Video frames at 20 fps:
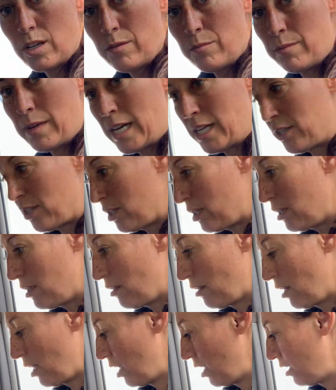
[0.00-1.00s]
match
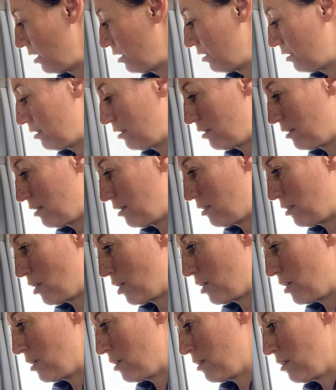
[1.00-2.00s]
thing
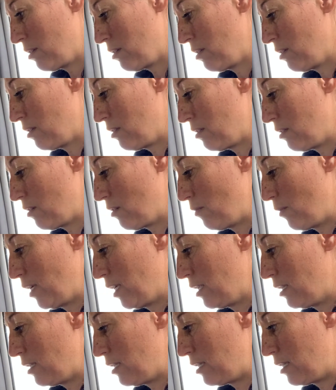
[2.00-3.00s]
starters so we
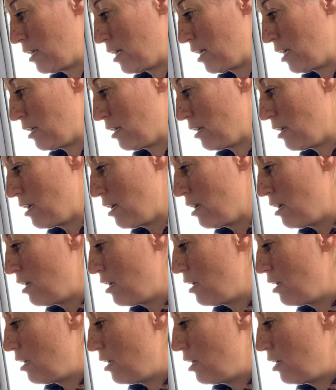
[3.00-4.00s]
can start
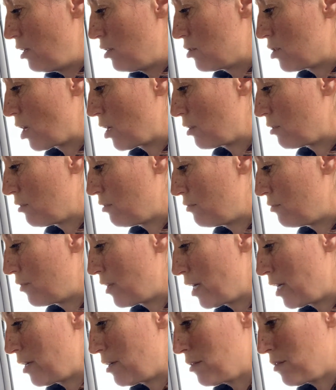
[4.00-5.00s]
charcoal
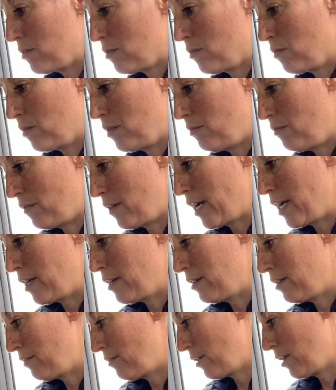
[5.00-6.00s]
fires or wood
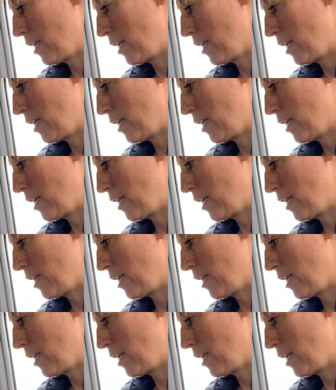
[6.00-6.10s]
fires for the